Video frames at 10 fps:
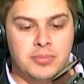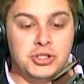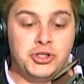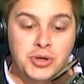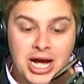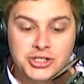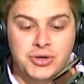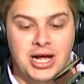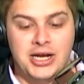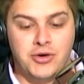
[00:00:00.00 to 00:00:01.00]
But the two guys
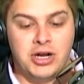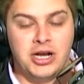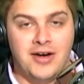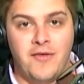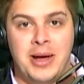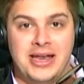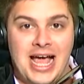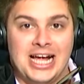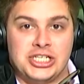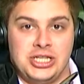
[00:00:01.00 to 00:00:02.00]
you're not hearing enough about
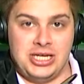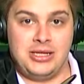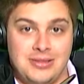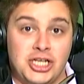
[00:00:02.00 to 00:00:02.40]
nationally